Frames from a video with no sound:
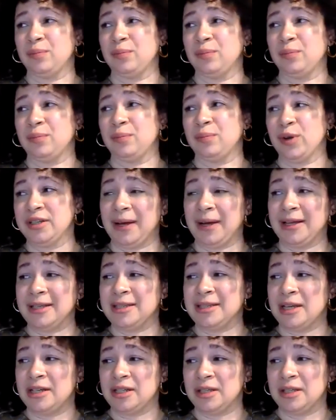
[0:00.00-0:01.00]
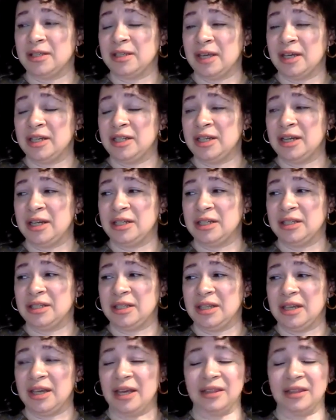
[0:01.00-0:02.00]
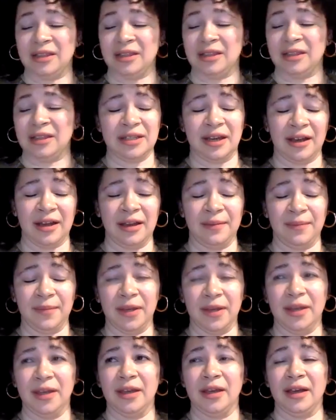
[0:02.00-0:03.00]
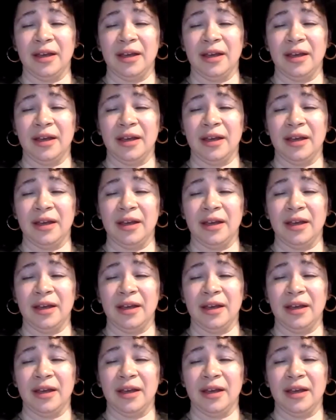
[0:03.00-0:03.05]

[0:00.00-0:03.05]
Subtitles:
printed by such and such agency at this time.